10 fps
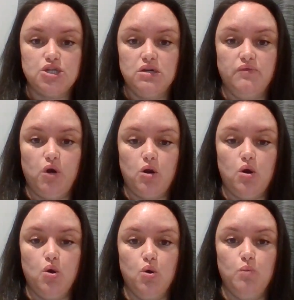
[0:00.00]
of our
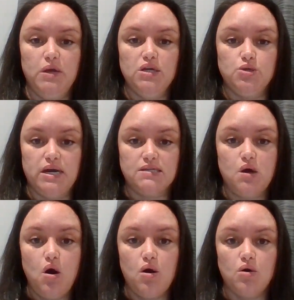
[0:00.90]
home in Drax
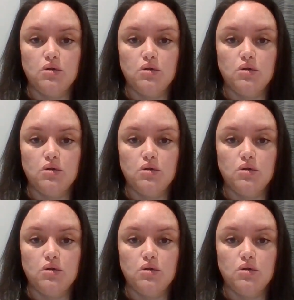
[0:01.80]
Hall,